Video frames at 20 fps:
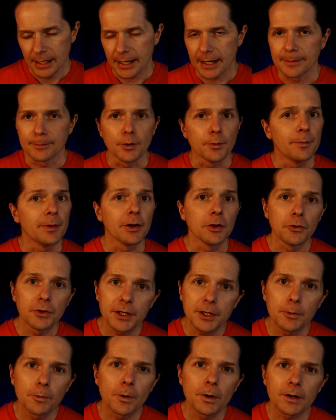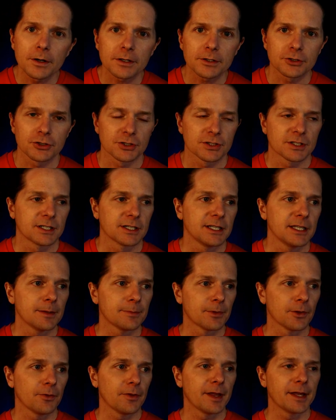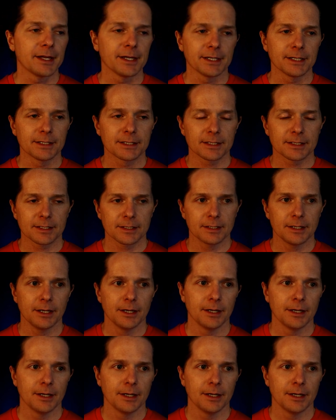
of mobility work just to keep the legs